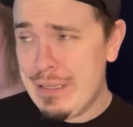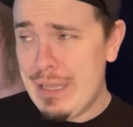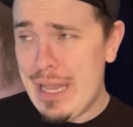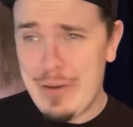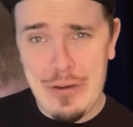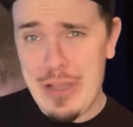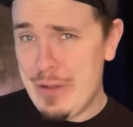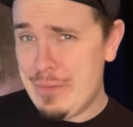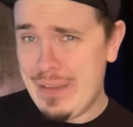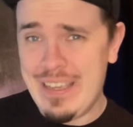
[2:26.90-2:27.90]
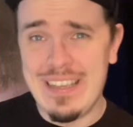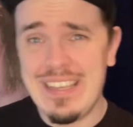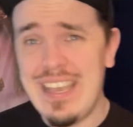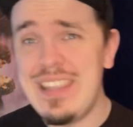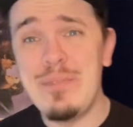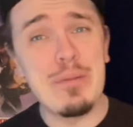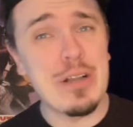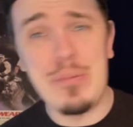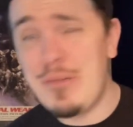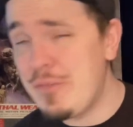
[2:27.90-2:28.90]
I don't know. And then Book
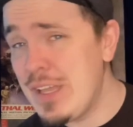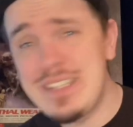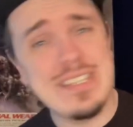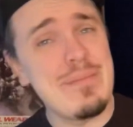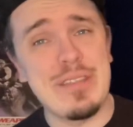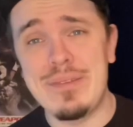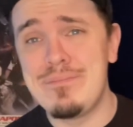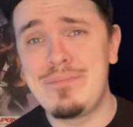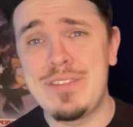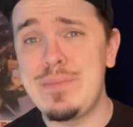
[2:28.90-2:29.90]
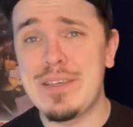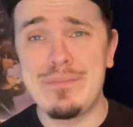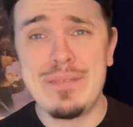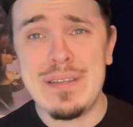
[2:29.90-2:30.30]
of Boba Fett, same thing. Same thing.